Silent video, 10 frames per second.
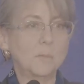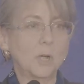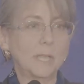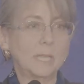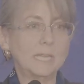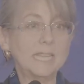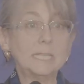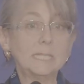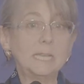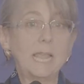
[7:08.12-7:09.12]
market
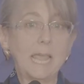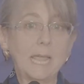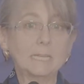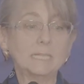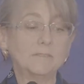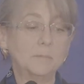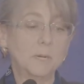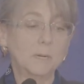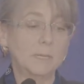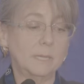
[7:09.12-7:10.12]
is an active
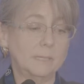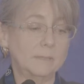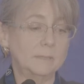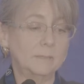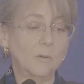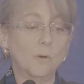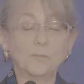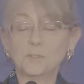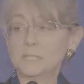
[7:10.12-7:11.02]
market, or for